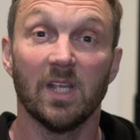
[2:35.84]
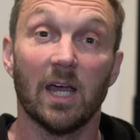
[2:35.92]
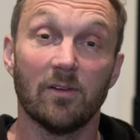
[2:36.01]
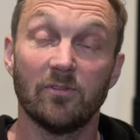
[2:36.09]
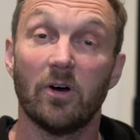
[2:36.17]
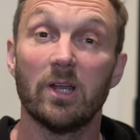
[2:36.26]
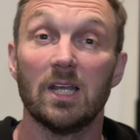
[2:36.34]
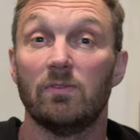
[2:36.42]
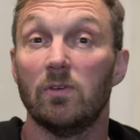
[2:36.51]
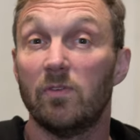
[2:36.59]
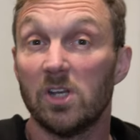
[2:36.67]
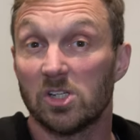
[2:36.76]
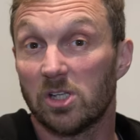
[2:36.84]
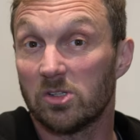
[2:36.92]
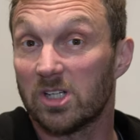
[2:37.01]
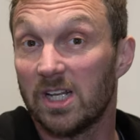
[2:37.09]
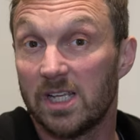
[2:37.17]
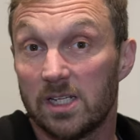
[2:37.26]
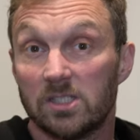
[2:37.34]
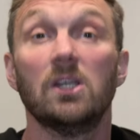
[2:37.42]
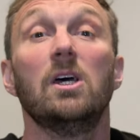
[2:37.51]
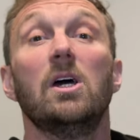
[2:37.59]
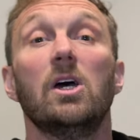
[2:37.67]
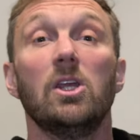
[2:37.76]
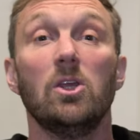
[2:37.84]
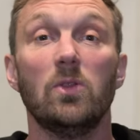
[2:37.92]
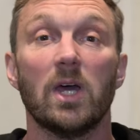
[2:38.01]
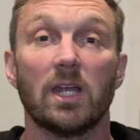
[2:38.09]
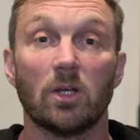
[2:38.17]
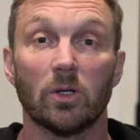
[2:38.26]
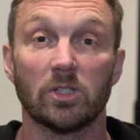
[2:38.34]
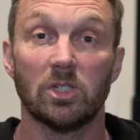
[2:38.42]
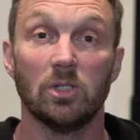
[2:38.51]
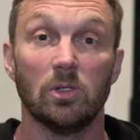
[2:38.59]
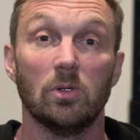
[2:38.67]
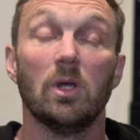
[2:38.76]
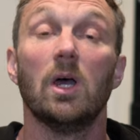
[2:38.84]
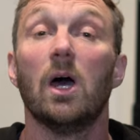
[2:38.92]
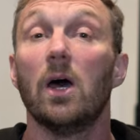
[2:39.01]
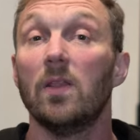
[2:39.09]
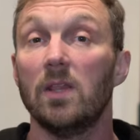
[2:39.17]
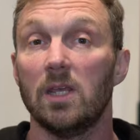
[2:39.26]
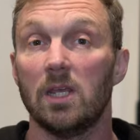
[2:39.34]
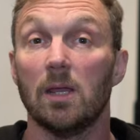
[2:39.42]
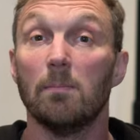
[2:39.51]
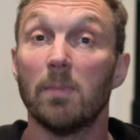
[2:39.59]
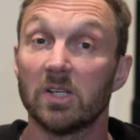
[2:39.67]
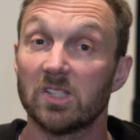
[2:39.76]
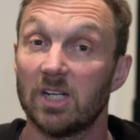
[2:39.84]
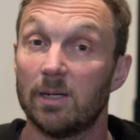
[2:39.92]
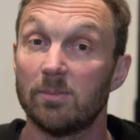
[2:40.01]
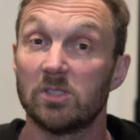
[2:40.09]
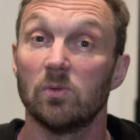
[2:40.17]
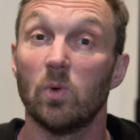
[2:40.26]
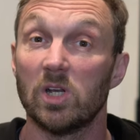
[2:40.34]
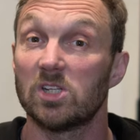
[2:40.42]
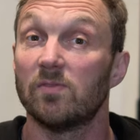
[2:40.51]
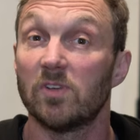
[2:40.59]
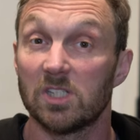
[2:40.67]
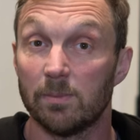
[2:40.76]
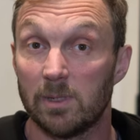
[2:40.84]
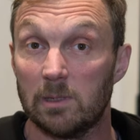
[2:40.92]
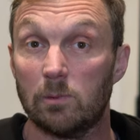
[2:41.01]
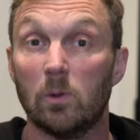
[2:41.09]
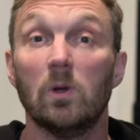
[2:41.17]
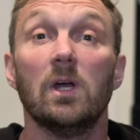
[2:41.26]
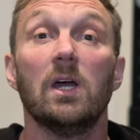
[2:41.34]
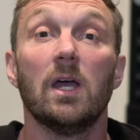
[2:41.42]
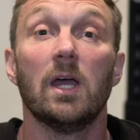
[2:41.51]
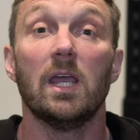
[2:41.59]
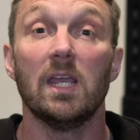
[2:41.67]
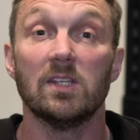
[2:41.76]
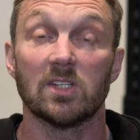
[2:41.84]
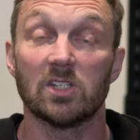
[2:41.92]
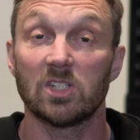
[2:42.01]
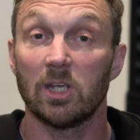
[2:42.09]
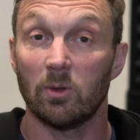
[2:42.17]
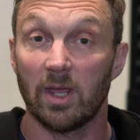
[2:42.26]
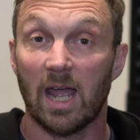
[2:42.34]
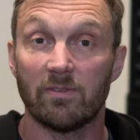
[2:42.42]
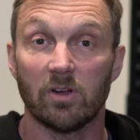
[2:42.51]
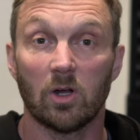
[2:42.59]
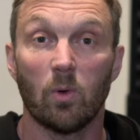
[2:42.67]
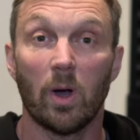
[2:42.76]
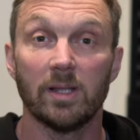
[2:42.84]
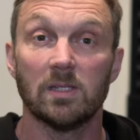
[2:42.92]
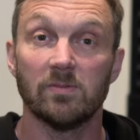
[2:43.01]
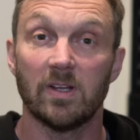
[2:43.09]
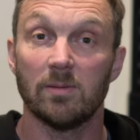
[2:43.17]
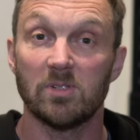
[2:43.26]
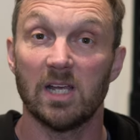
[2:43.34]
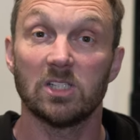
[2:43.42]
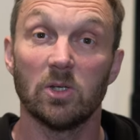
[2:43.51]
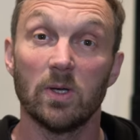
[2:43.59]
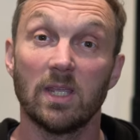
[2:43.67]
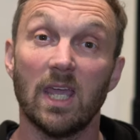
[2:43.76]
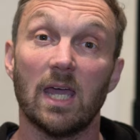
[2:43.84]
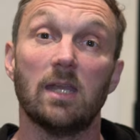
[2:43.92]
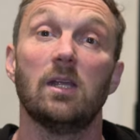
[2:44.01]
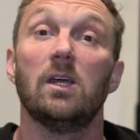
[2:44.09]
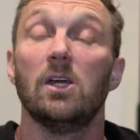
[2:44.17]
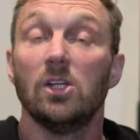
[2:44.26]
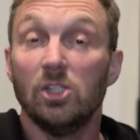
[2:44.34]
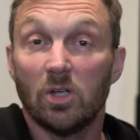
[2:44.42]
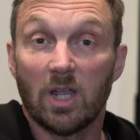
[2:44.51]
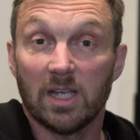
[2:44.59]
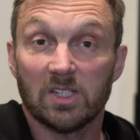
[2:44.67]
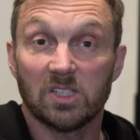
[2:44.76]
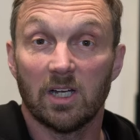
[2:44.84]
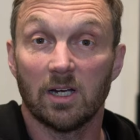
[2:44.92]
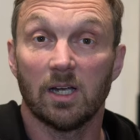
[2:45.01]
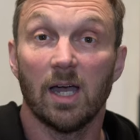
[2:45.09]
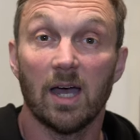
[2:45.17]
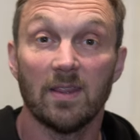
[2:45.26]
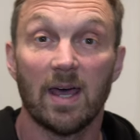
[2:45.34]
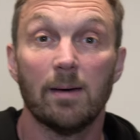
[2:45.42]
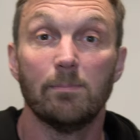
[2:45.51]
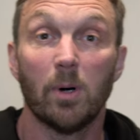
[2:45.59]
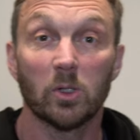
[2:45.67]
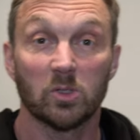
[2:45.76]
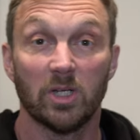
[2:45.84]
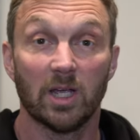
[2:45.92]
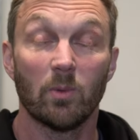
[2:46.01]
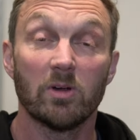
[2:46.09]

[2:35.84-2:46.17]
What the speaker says: And finally, if you finish those cleans, you then got to the muscle ups, which for some people is a skill they haven't quite developed yet. So again, you could get stuck at that bottleneck.